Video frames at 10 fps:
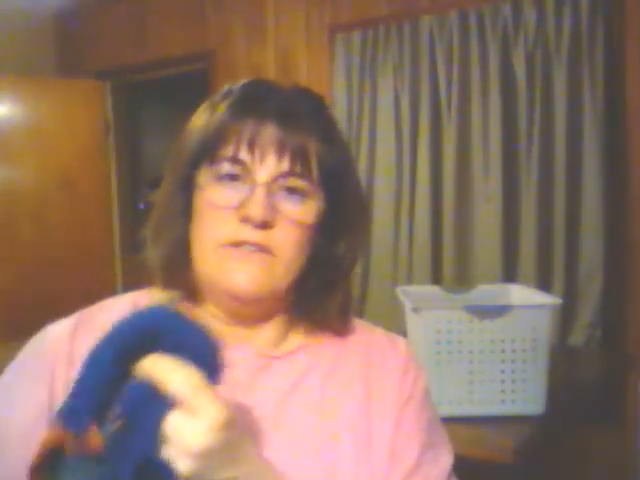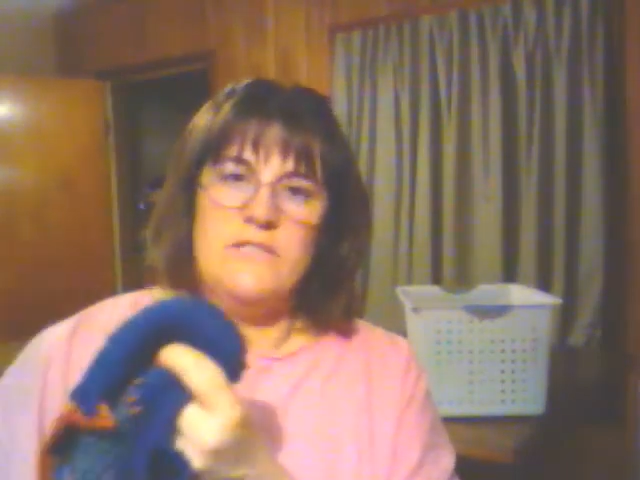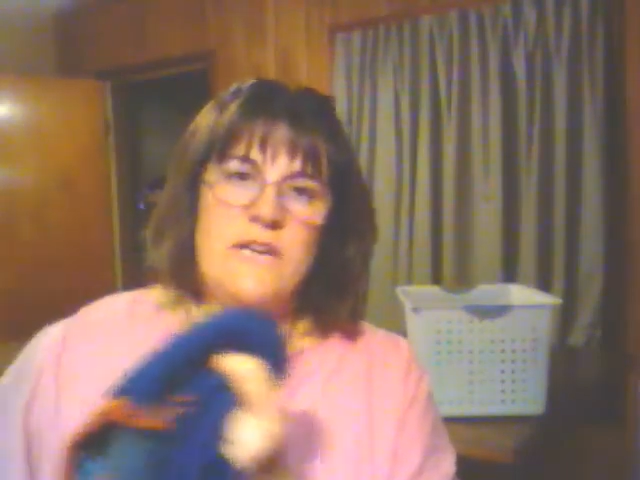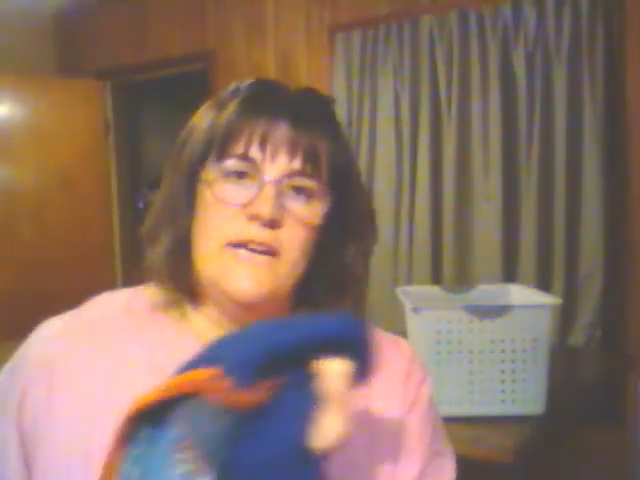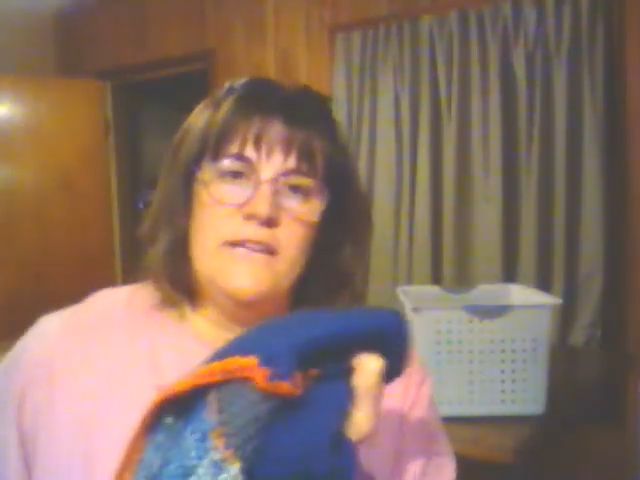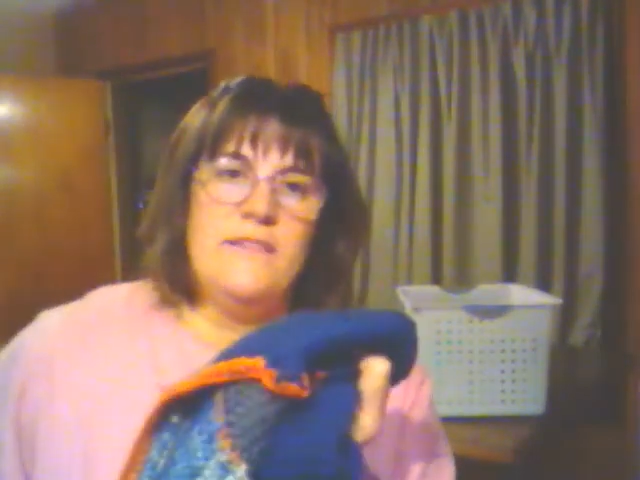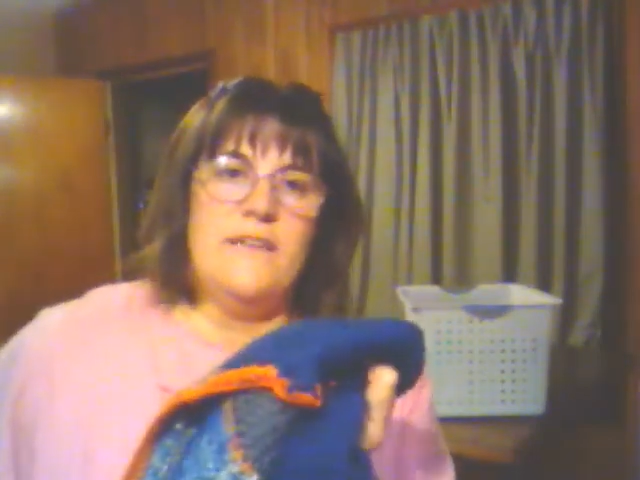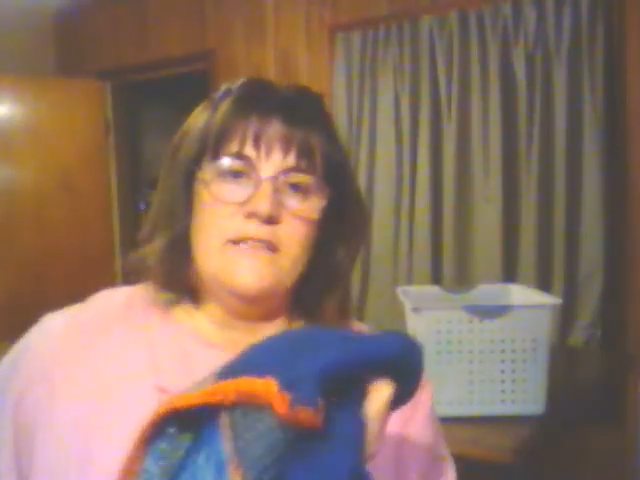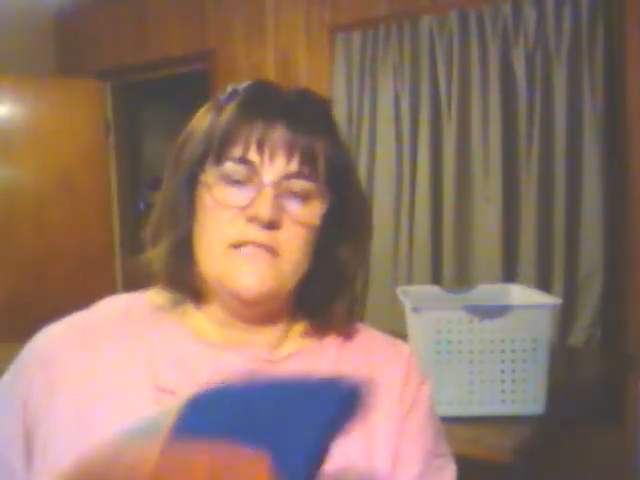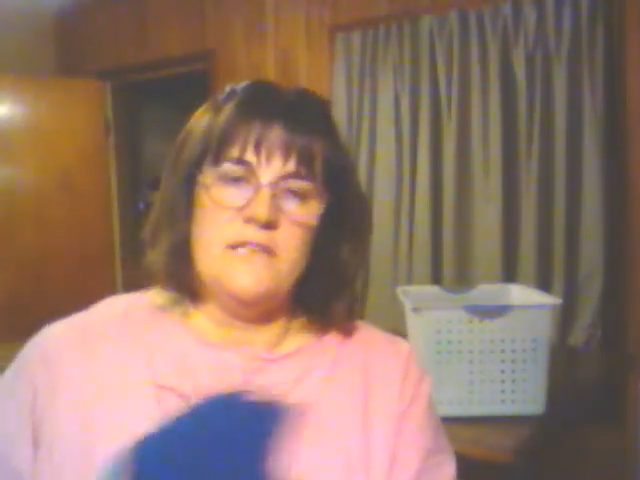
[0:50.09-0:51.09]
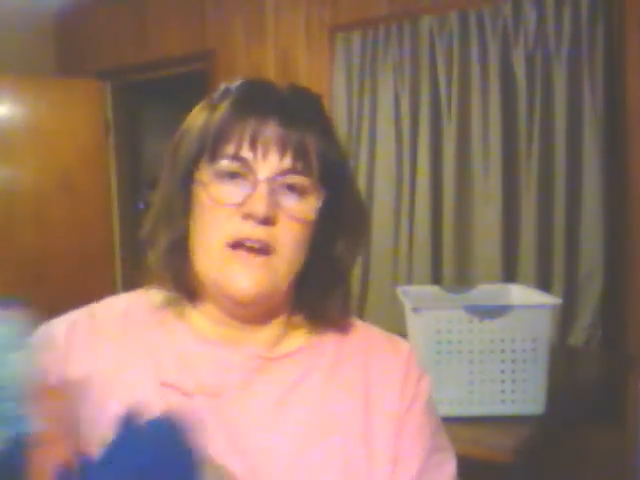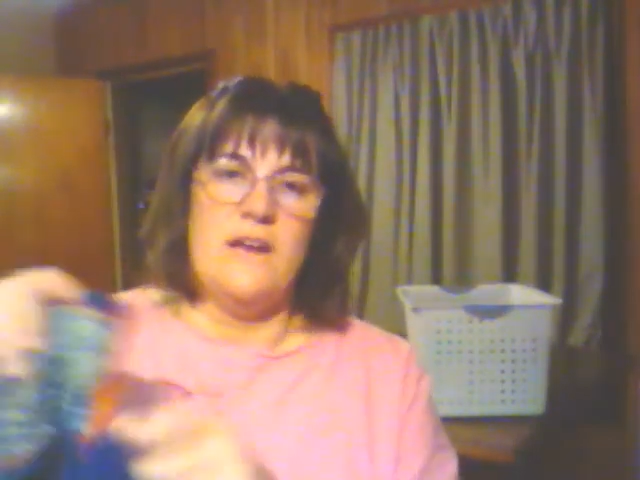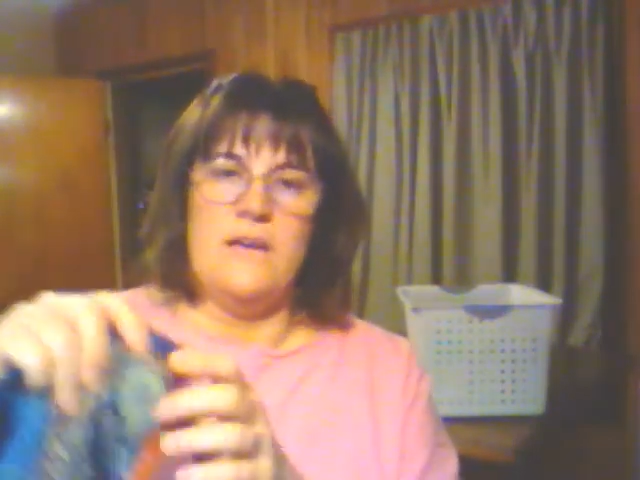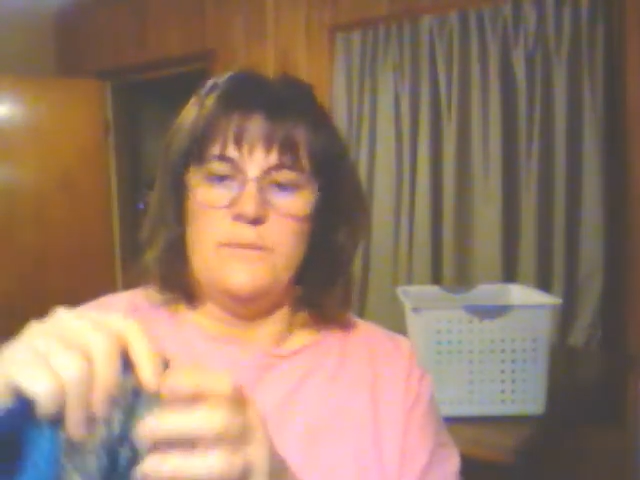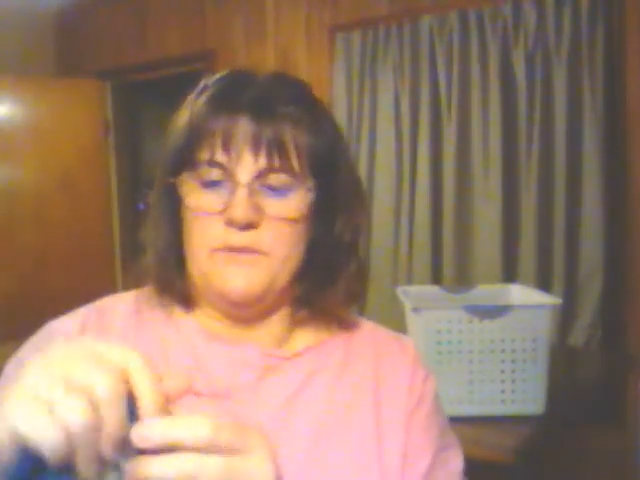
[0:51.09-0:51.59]
decided that it's
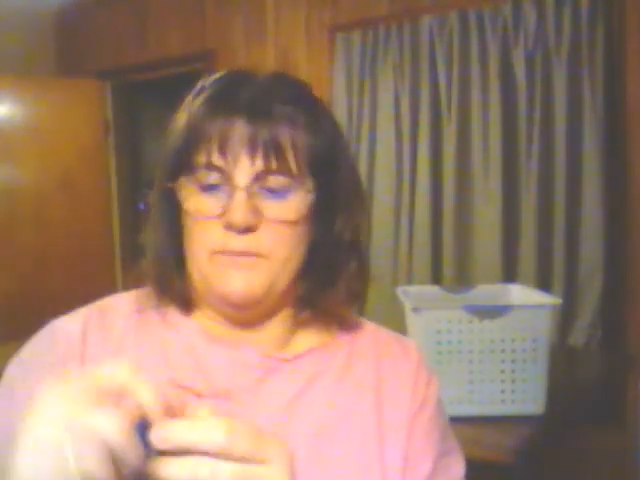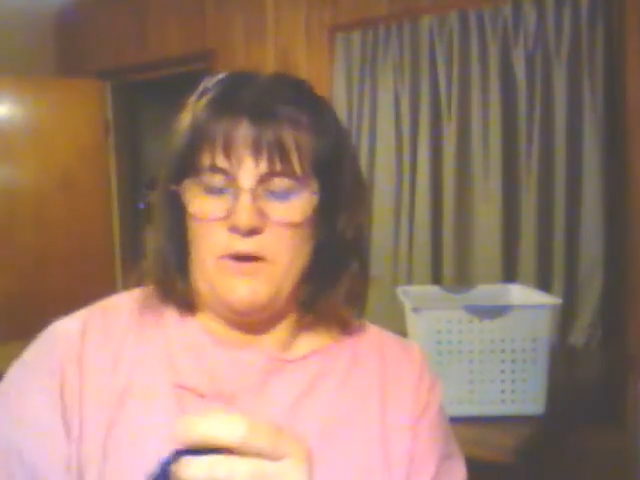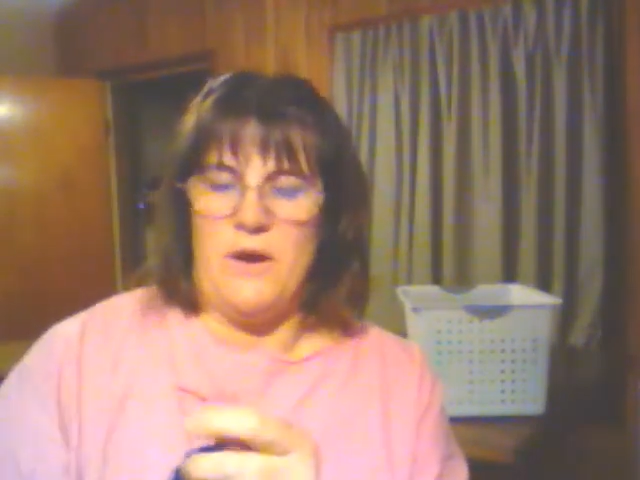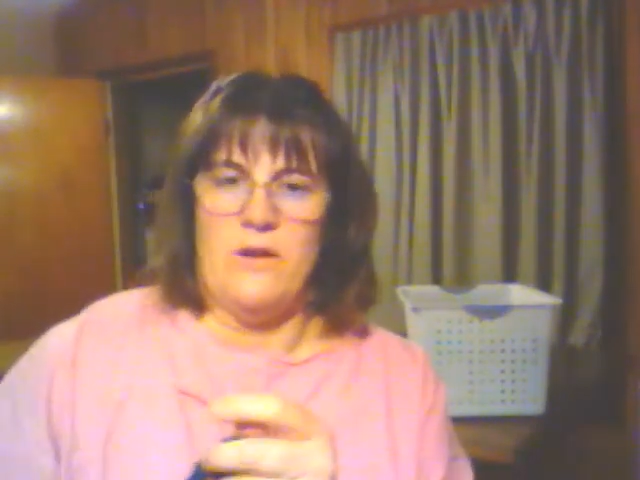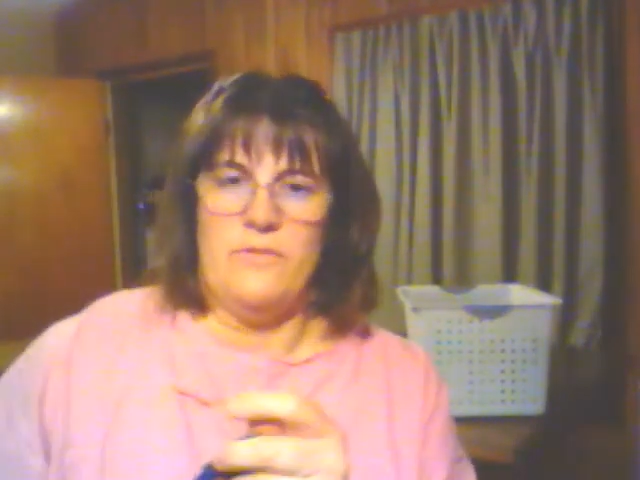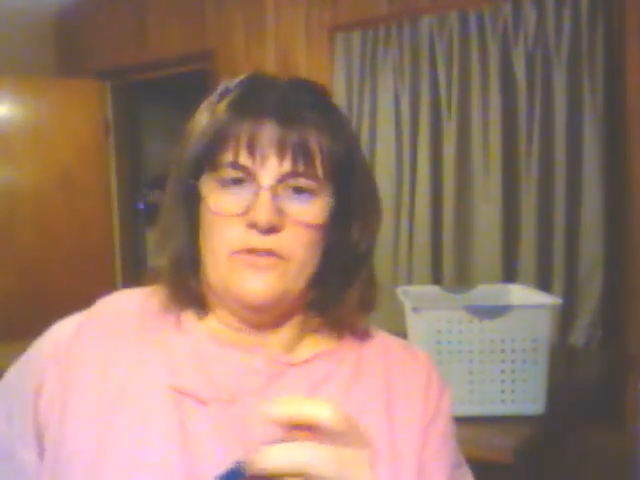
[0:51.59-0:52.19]
not up to par